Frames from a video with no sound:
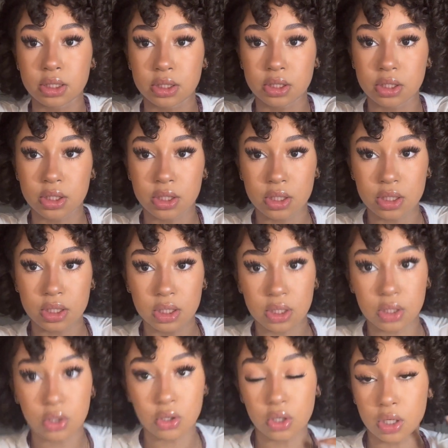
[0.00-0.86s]
just
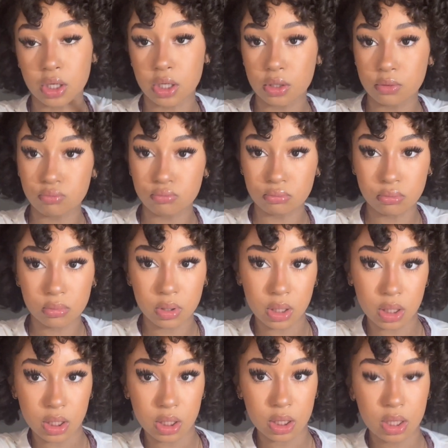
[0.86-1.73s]
look
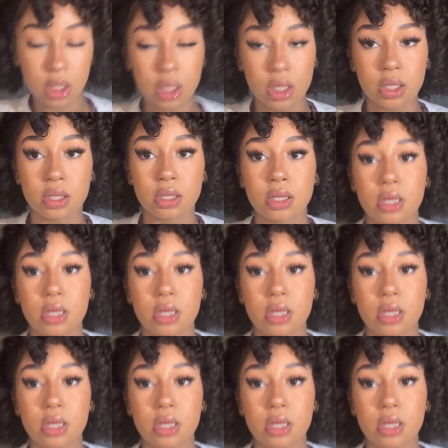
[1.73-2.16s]
like this.